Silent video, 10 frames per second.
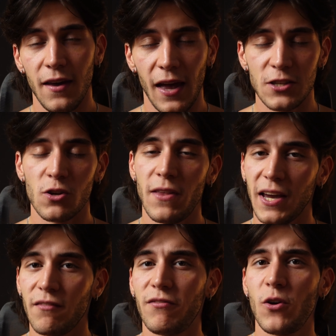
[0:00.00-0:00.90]
And so they
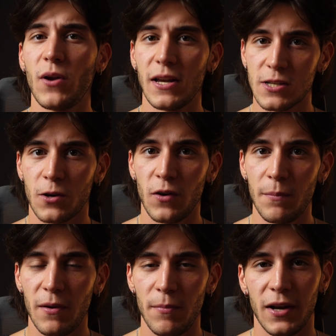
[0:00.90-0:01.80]
can view it as
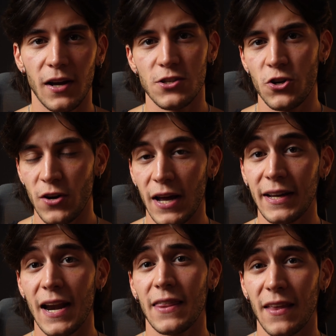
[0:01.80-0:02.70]
creepy because you're not
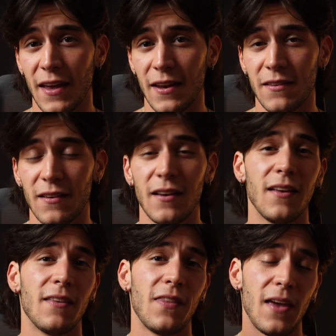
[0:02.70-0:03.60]
getting the hint
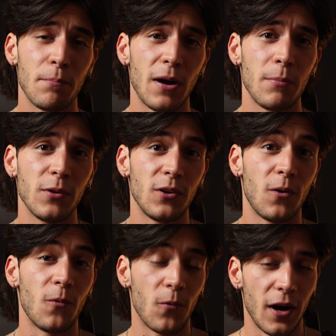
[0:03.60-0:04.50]
that they probably
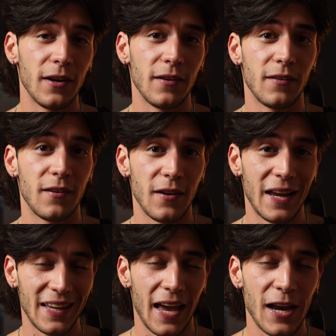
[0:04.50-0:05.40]
don't want to
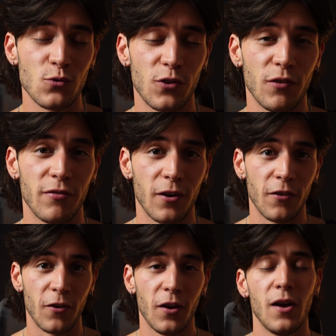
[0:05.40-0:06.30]
engage with you
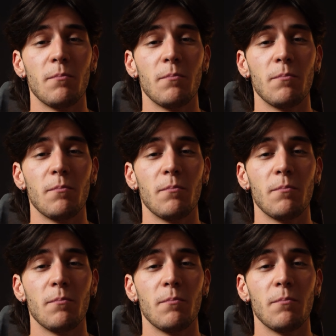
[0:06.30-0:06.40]
further.